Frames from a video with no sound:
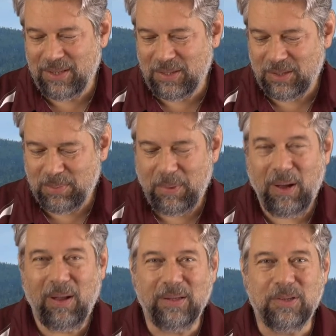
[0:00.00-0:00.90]
It's
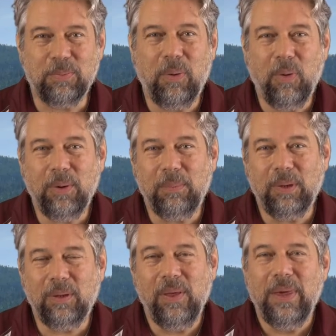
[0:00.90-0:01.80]
small, it's
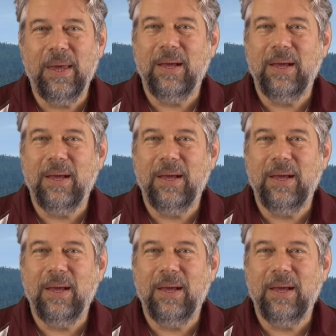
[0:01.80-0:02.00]
portable.